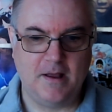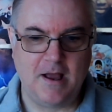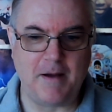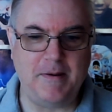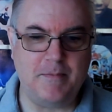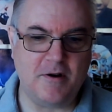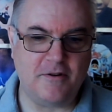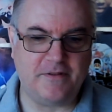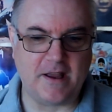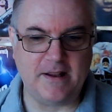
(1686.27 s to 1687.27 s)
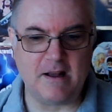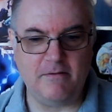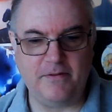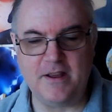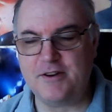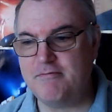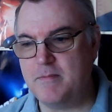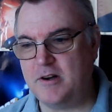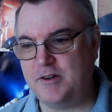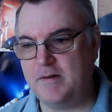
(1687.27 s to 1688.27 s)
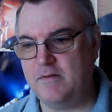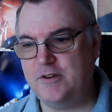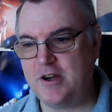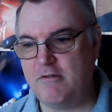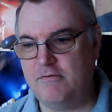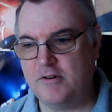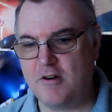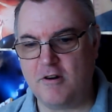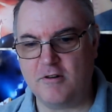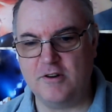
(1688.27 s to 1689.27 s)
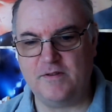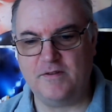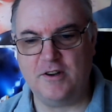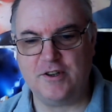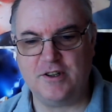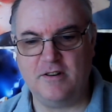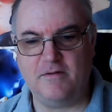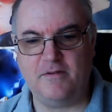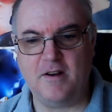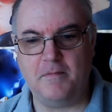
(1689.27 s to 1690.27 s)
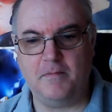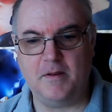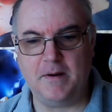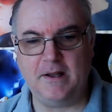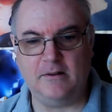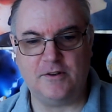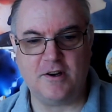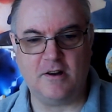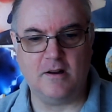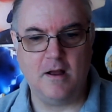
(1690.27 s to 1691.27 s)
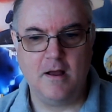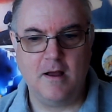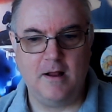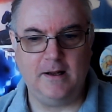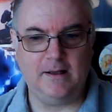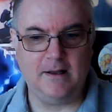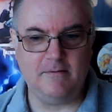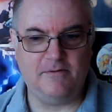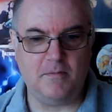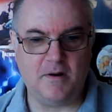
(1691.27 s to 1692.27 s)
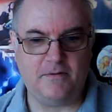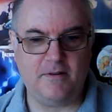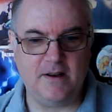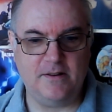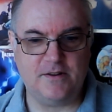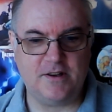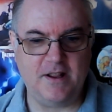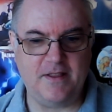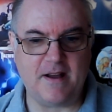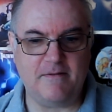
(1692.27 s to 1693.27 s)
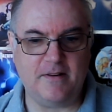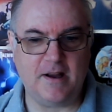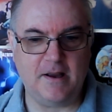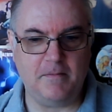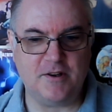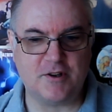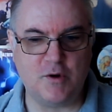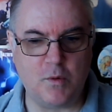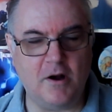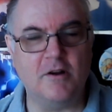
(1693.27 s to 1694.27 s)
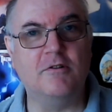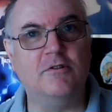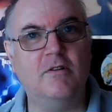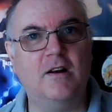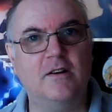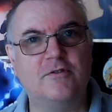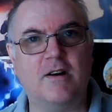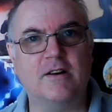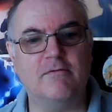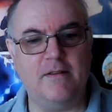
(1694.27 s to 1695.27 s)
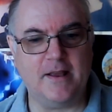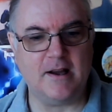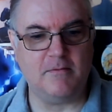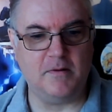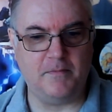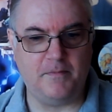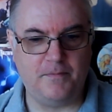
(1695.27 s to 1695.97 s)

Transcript: Happy Birthday. Now, this reminds me of Joe Cocker's version of the Beatles song, A Little Help From My Friends, in that vein. It's quite a good track to win the album.